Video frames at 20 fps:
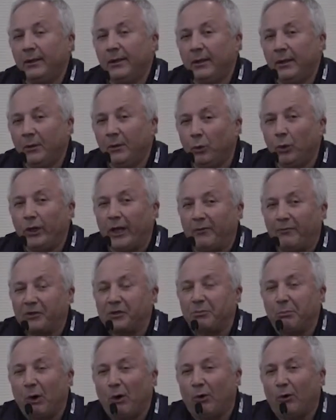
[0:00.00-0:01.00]
We have a
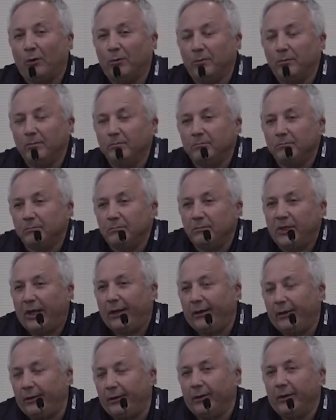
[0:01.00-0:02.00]
small
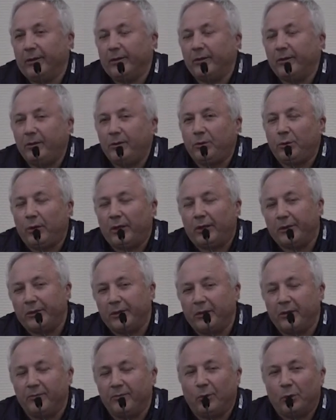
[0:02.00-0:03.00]
dairy herd,
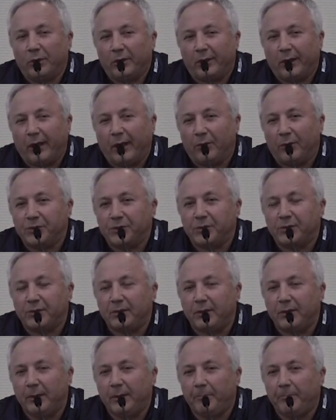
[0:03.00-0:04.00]
240
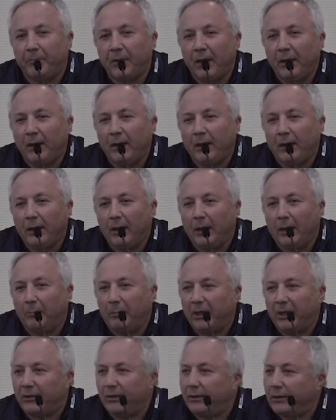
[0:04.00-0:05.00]
cows,
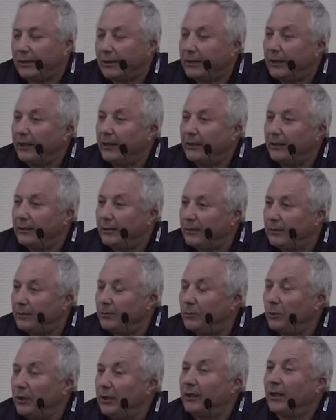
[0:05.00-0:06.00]
but
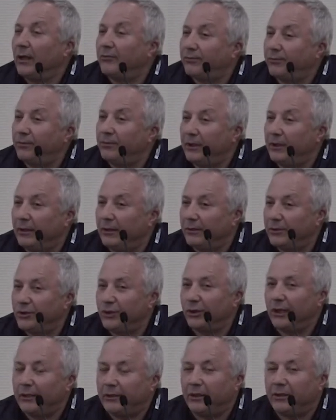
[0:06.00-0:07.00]
we have the
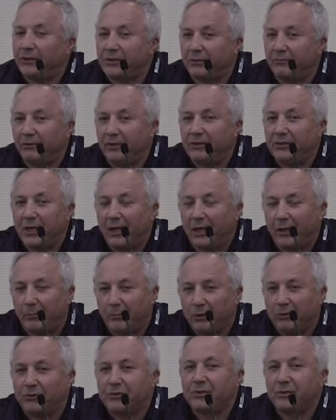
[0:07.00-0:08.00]
genetics of these
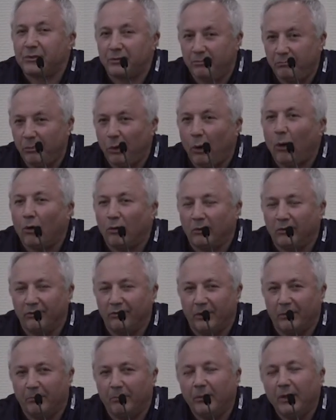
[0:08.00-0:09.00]
animals, all of
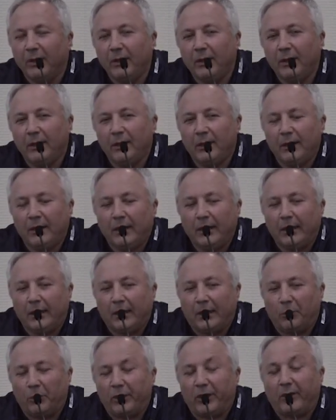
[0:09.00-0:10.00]
them.
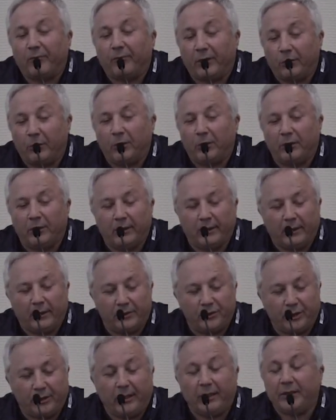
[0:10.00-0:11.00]
We have a good
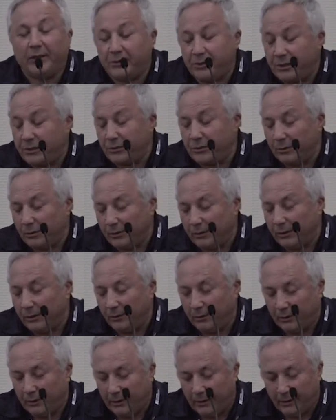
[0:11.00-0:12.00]
geneticist
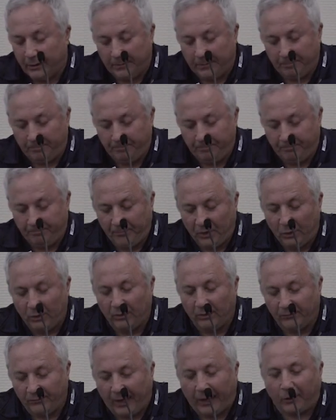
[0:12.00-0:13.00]
on
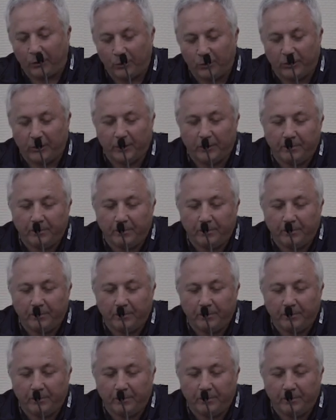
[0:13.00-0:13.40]
the faculty,